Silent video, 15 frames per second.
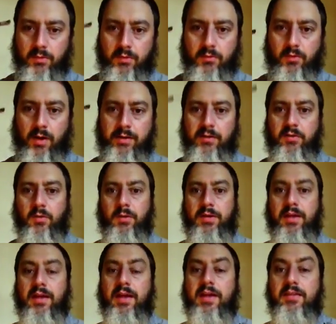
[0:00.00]
tried to do it,
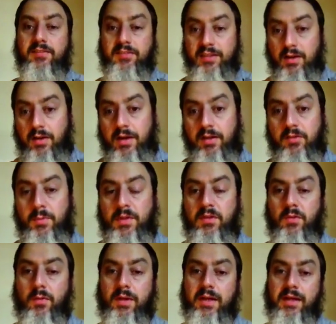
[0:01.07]
Syria has been
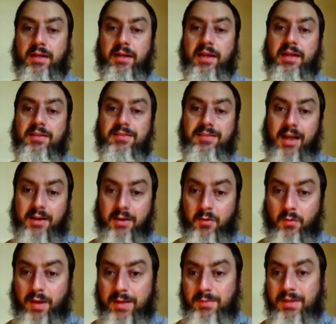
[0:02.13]
doing it, Saudi
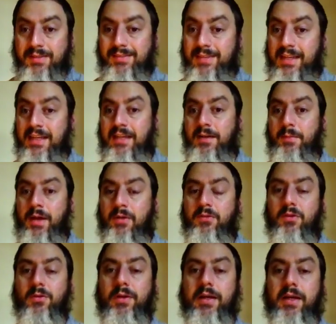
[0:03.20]
Arabia is thinking about
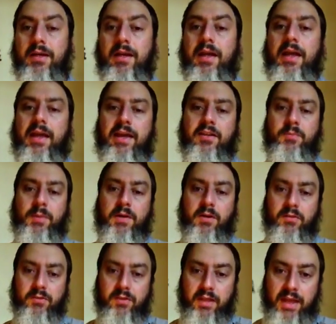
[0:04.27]
doing it. It's
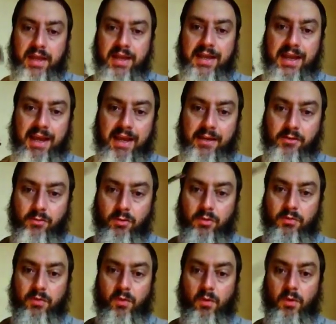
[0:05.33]
because they can't drill
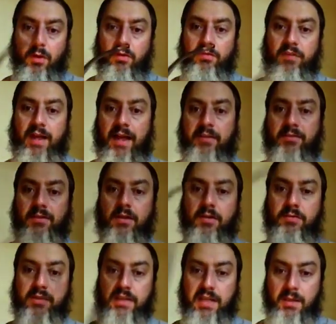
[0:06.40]
for oil fast
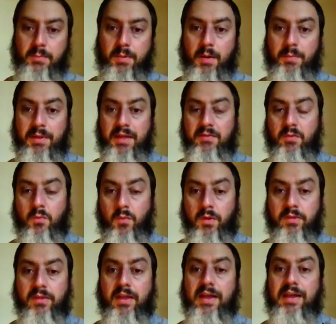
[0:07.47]
enough to keep up, even
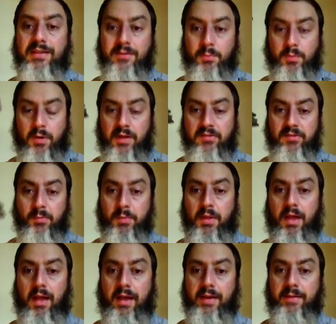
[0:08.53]
with depressed
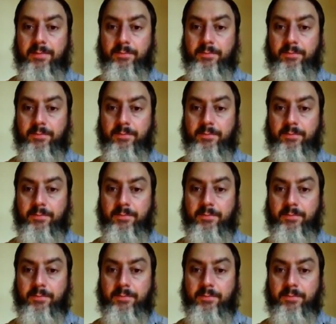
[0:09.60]
supply.